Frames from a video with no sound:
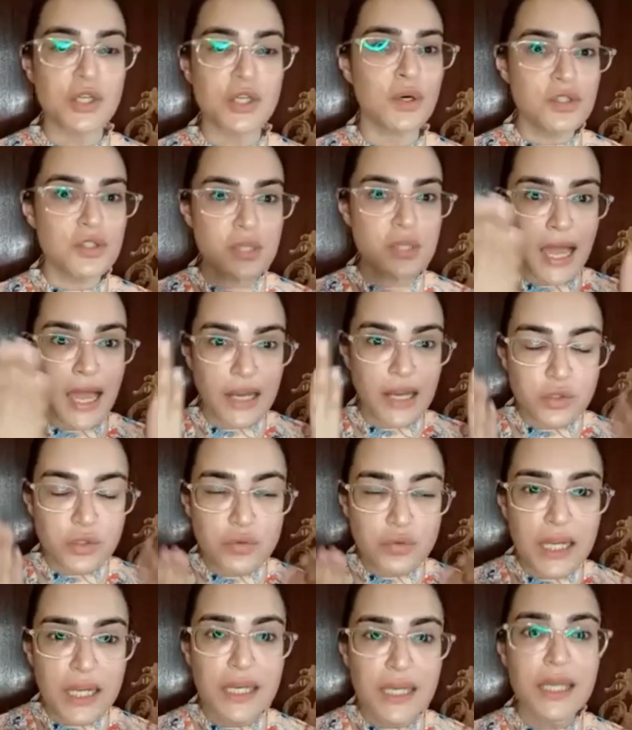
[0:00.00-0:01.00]
you know, so I had
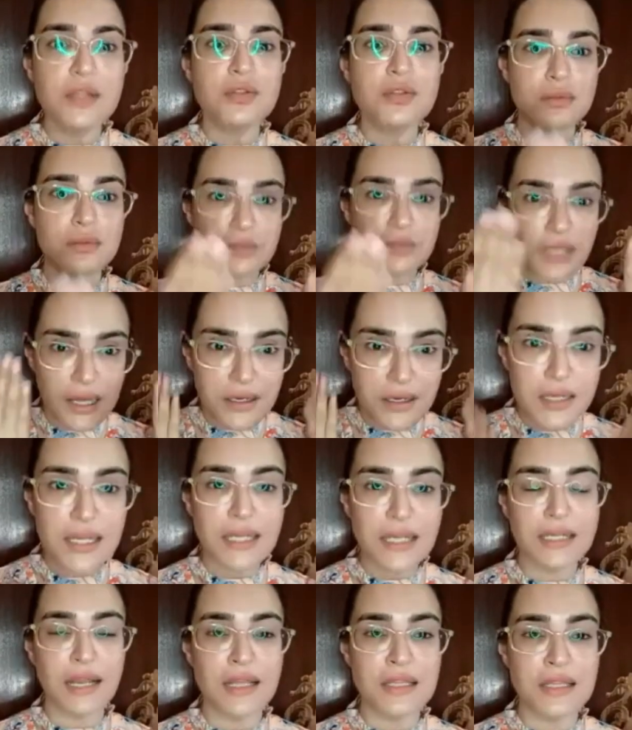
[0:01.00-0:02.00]
to really
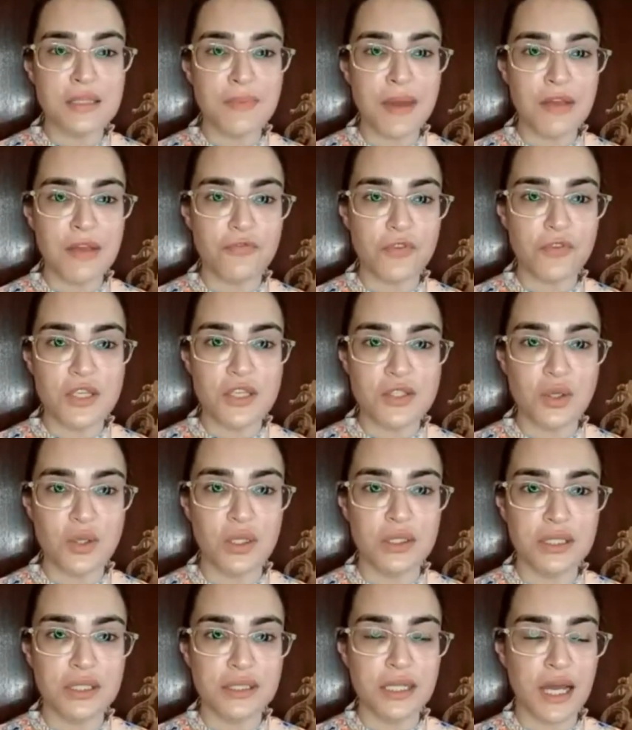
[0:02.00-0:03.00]
thoroughly cleanse my face
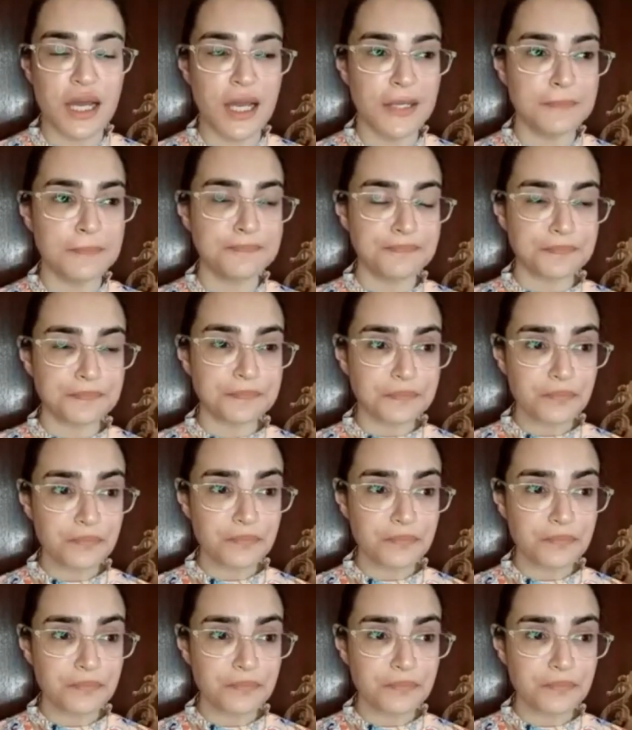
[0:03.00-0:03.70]
all the time.